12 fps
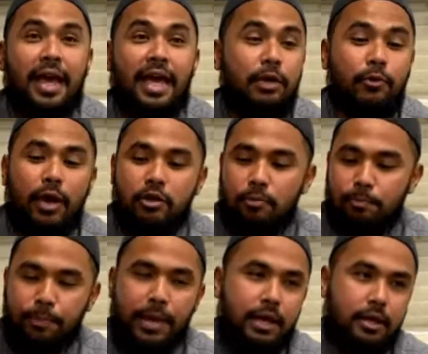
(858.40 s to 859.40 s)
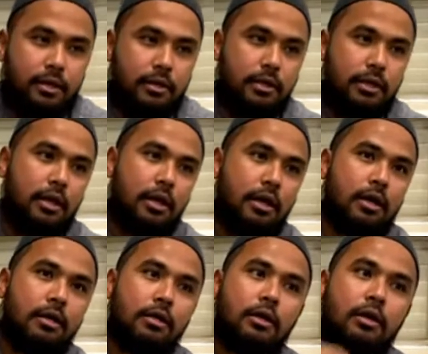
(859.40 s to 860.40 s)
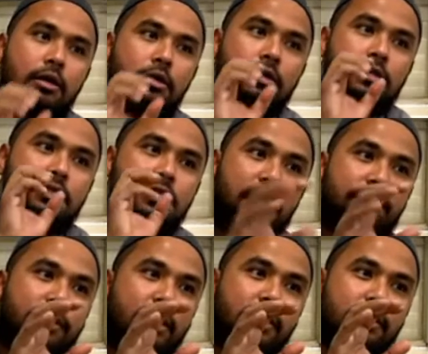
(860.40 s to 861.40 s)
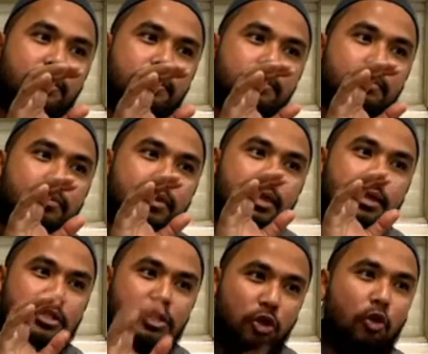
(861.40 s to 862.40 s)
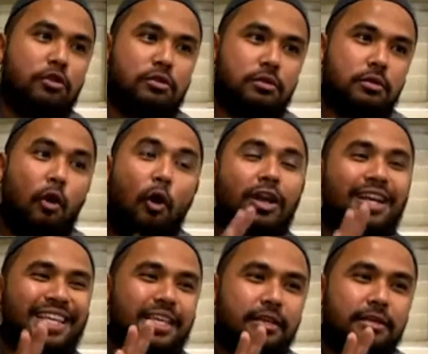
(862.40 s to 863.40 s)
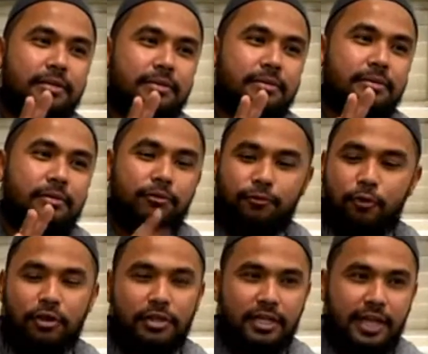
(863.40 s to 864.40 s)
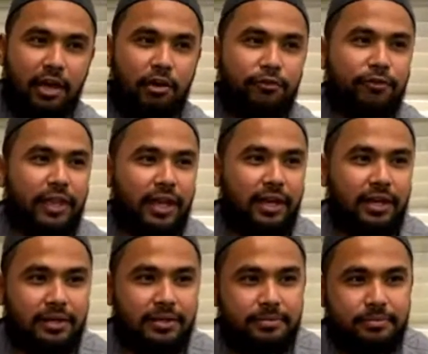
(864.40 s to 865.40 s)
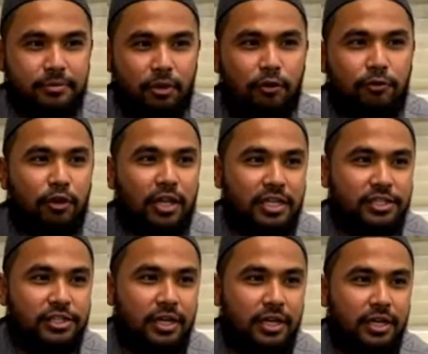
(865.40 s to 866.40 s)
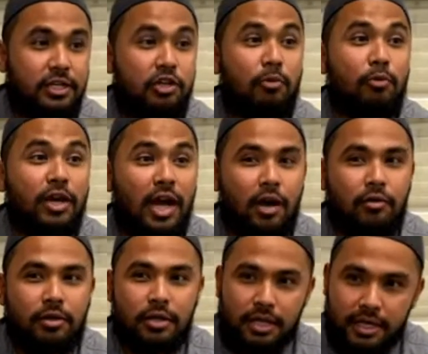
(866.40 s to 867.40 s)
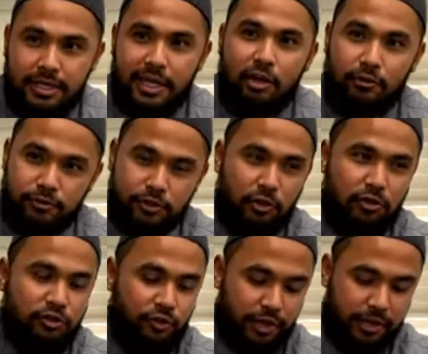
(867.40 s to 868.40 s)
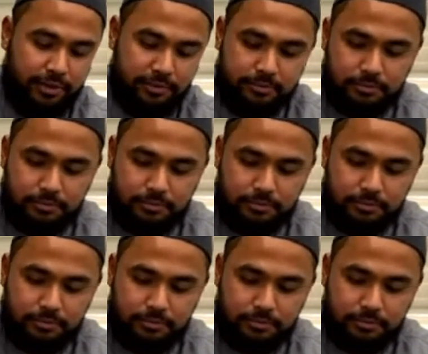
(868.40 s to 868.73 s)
Anyway, you pick 7 stones only for the day of 10 of the Hijjah, Yawmun Nahr, day of slaughtering.